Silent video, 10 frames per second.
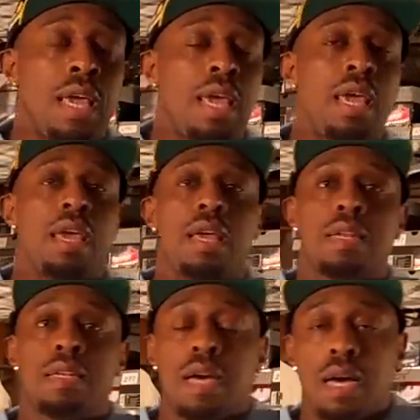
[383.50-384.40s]

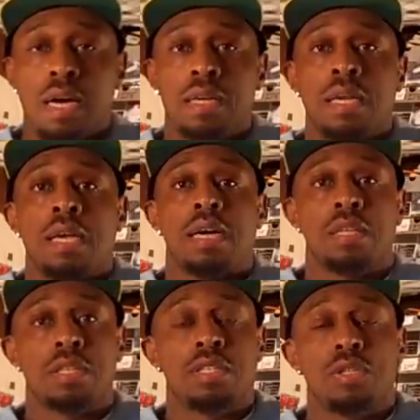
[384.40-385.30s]
and uh,
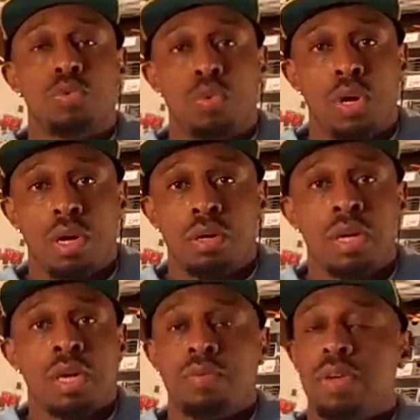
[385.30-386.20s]
others in the world,
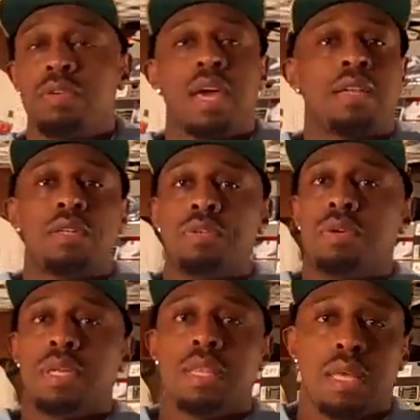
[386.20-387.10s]
we don't have to
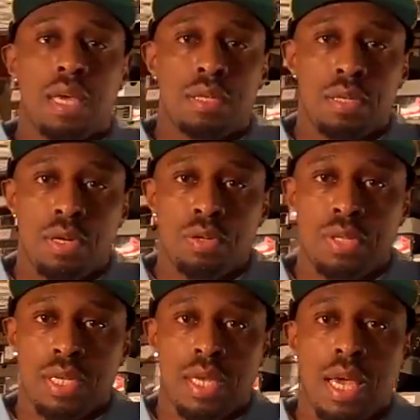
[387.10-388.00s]
do anything to
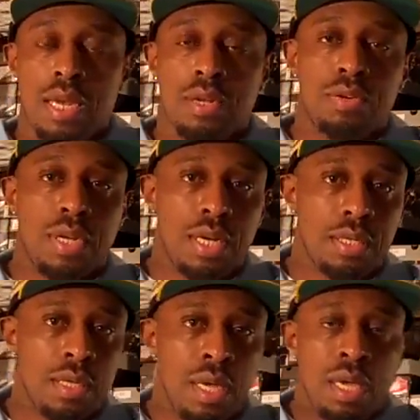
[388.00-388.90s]
those that's hating on
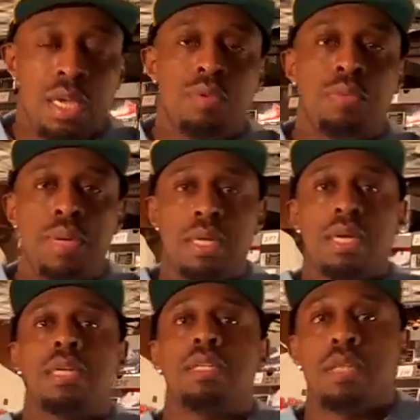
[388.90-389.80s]
us. It will be
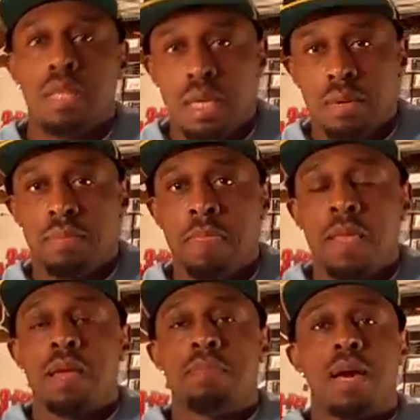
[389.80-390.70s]
done to them
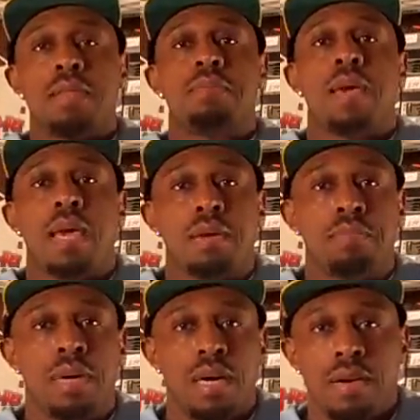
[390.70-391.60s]
by the man
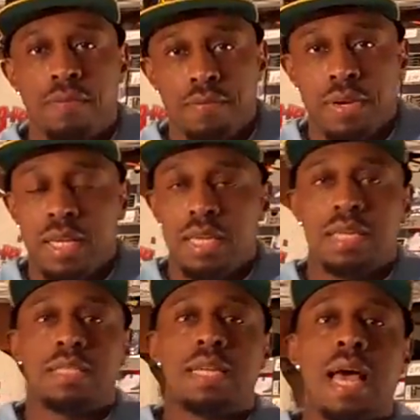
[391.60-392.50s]
above, for he
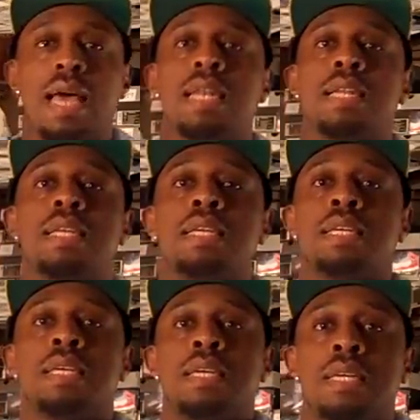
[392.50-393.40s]
does not
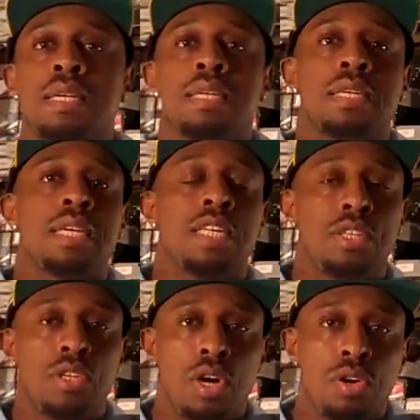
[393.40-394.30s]

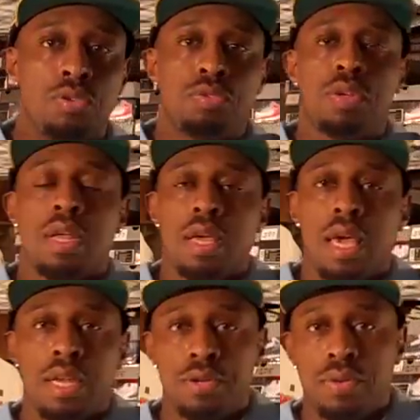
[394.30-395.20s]
condone
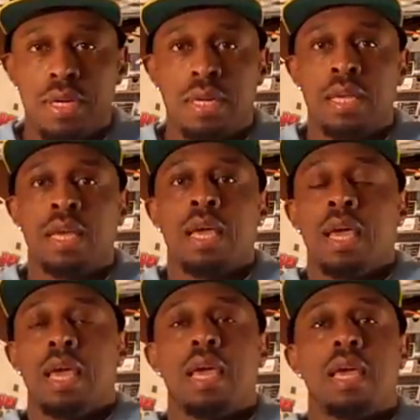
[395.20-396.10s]
hatred
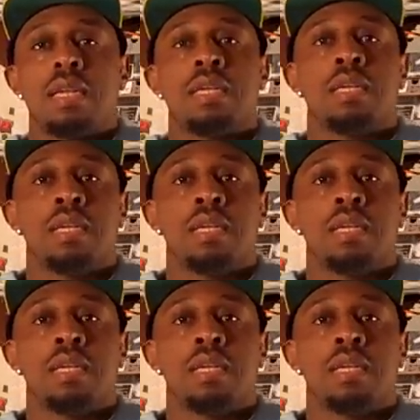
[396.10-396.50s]
and